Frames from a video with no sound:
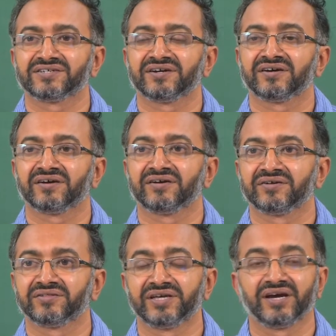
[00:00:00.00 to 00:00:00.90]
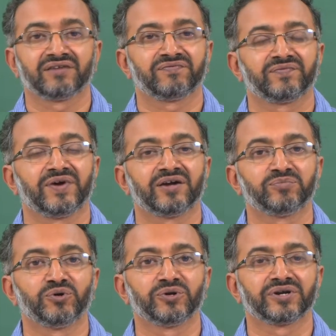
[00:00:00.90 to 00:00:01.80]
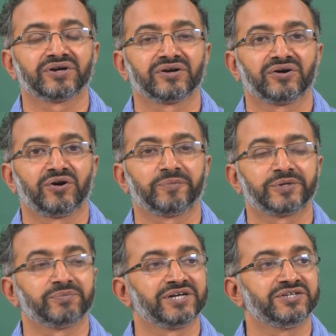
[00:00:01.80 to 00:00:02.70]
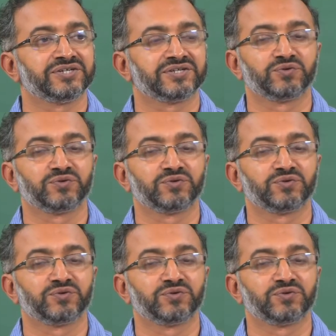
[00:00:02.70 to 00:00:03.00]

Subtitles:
they are far more optimized